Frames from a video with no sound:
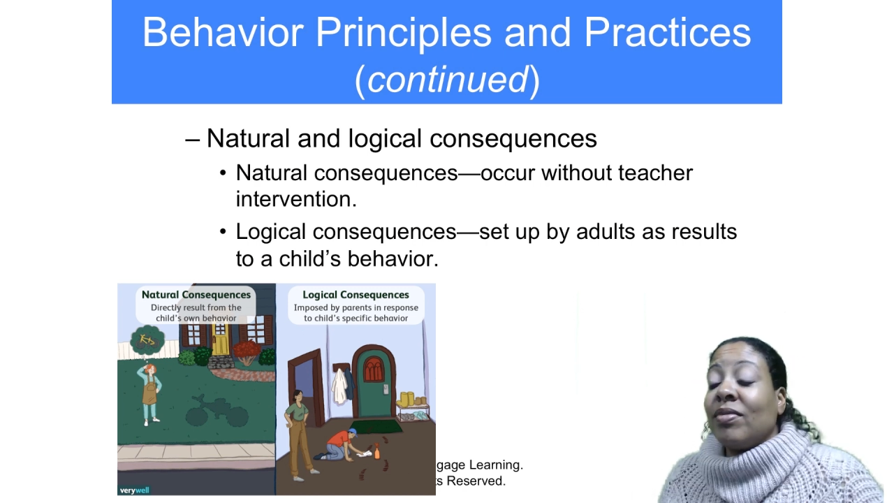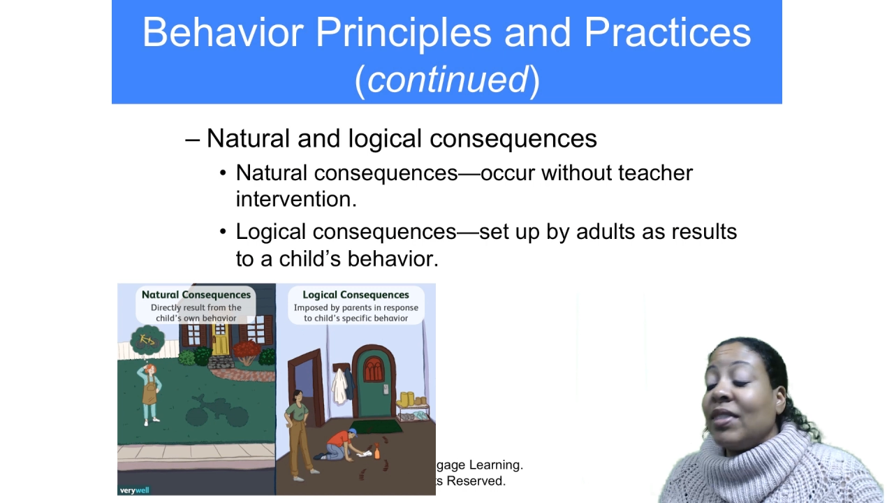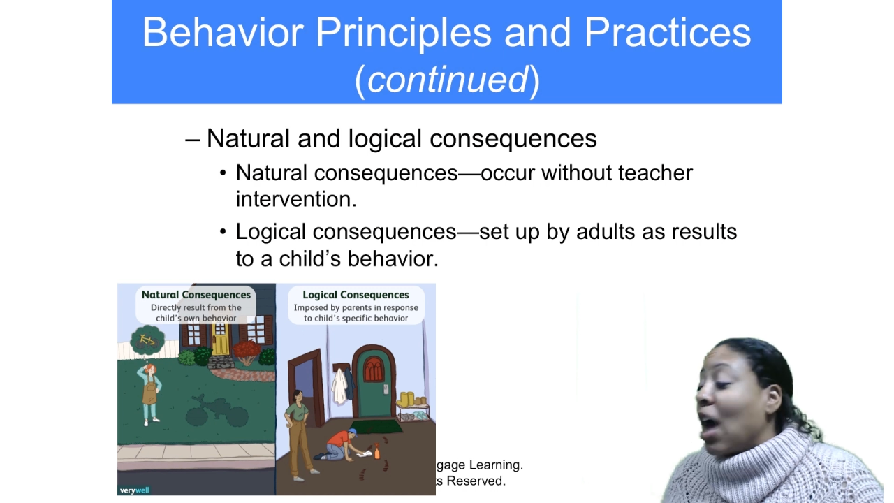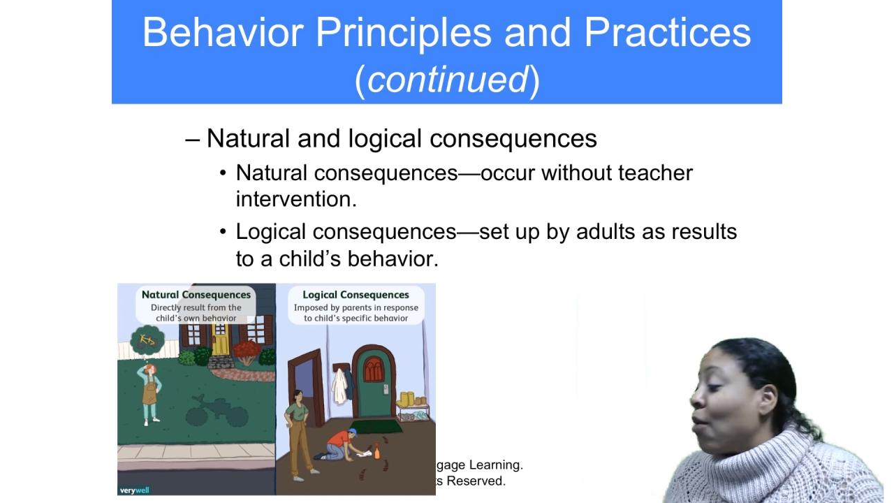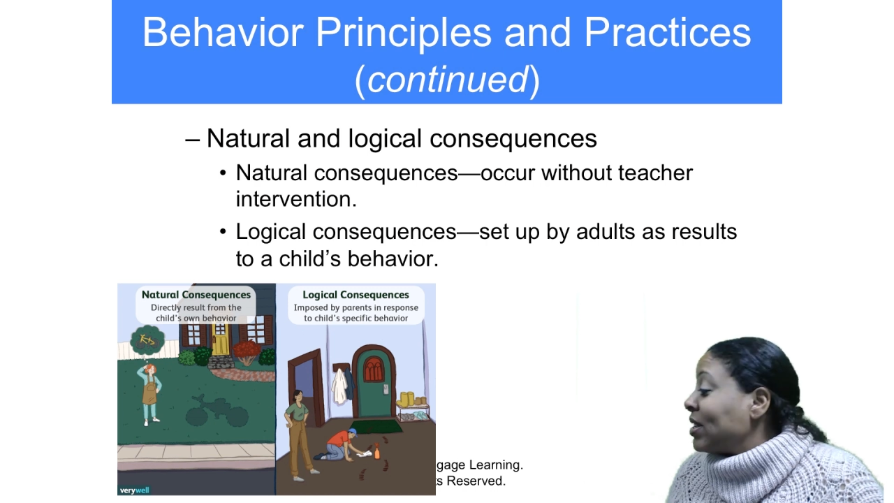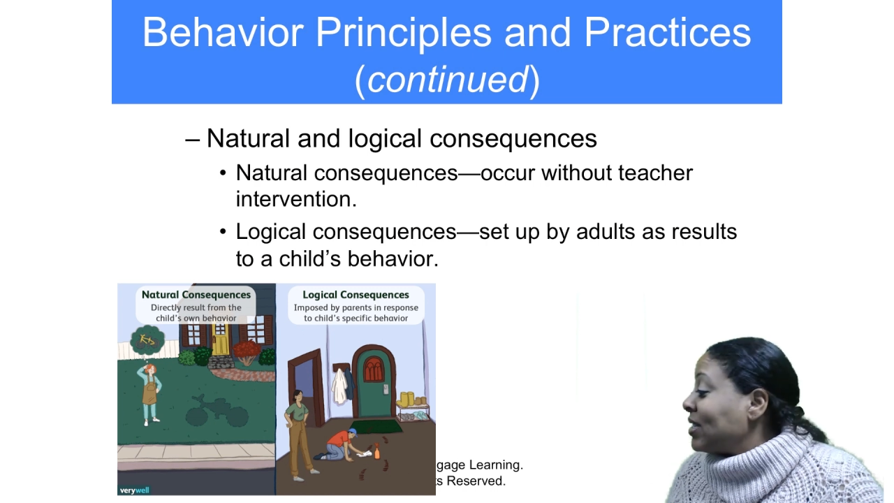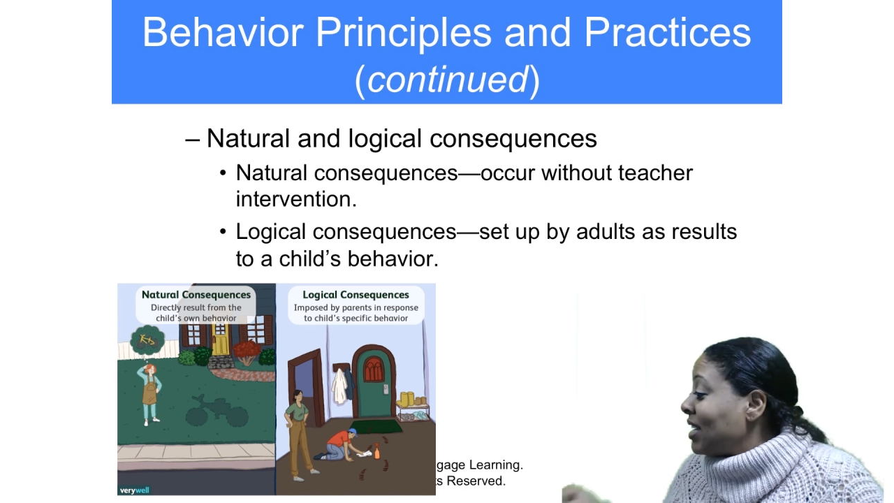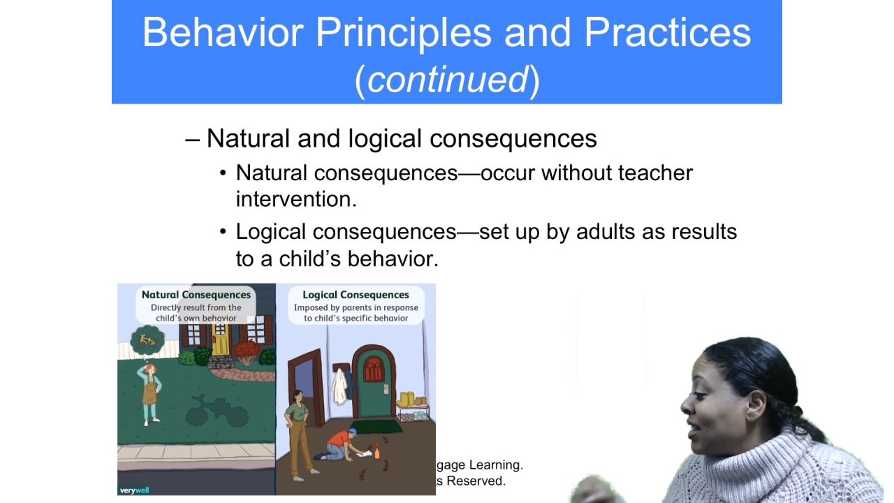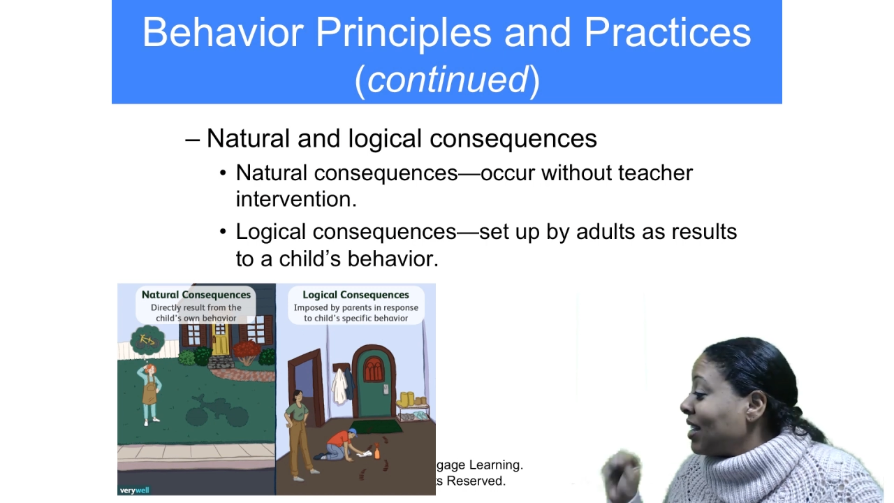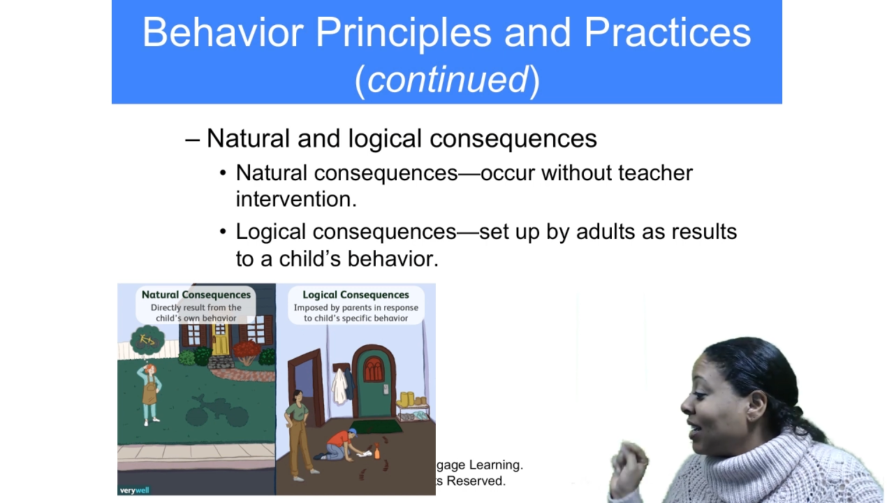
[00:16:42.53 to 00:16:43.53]
Now we
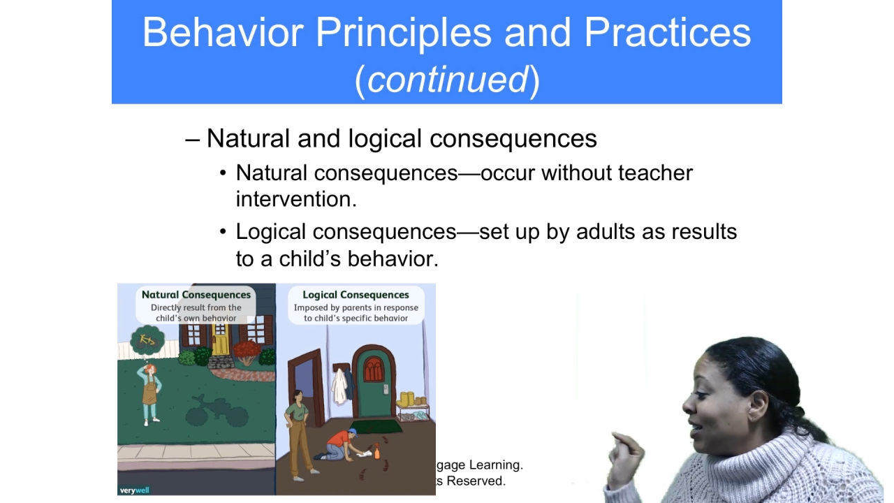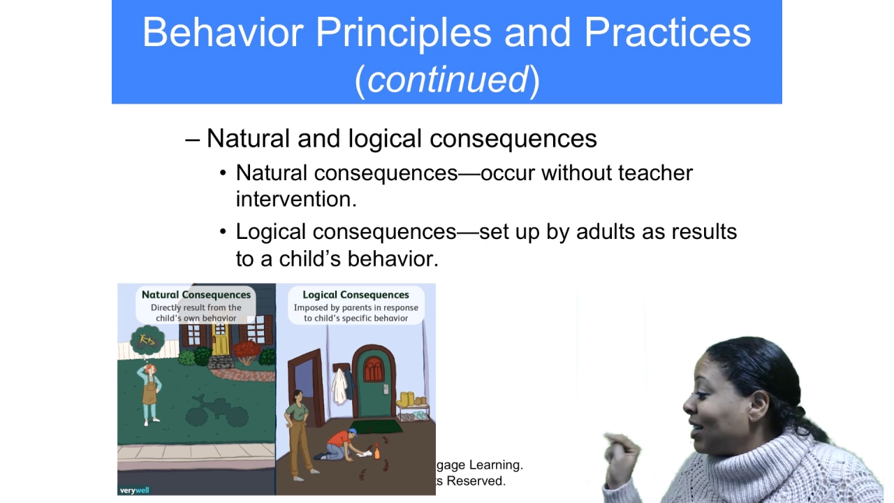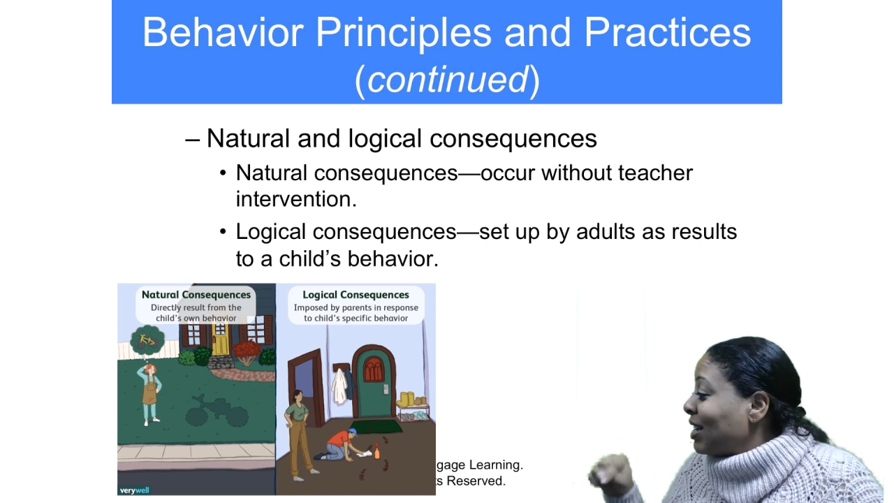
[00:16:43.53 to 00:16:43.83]
see the